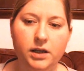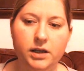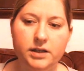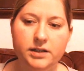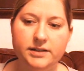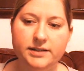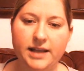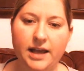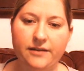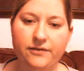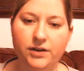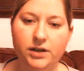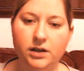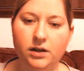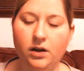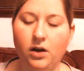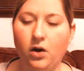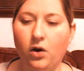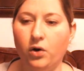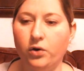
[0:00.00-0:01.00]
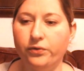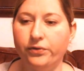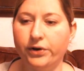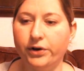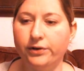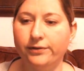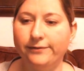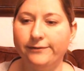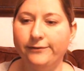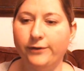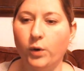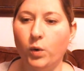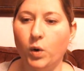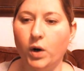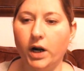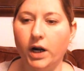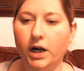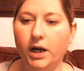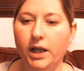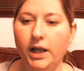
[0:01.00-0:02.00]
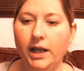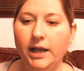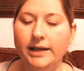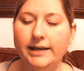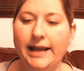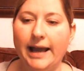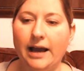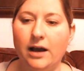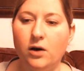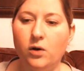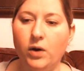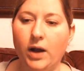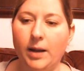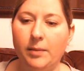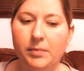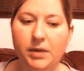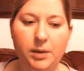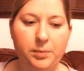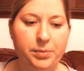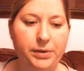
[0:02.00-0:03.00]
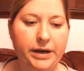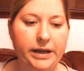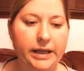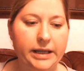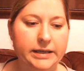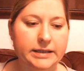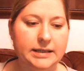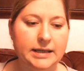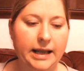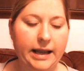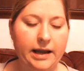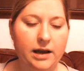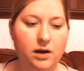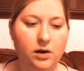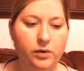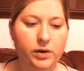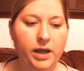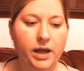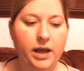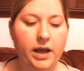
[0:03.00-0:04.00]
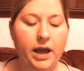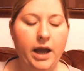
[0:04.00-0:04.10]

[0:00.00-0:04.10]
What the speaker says: 7 over 4. Now I'm going to bring it down.